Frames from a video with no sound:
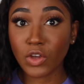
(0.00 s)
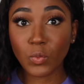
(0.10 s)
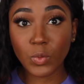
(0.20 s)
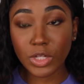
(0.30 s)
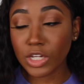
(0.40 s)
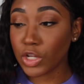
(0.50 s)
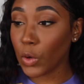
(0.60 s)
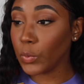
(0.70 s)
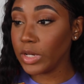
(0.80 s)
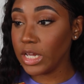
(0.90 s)
you really
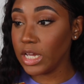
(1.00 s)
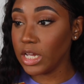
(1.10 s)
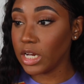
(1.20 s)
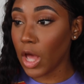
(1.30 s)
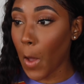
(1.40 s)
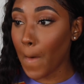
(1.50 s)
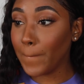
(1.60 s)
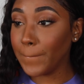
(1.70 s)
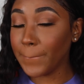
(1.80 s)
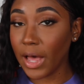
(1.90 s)
don't need
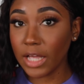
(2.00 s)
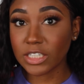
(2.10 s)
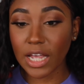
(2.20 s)
much.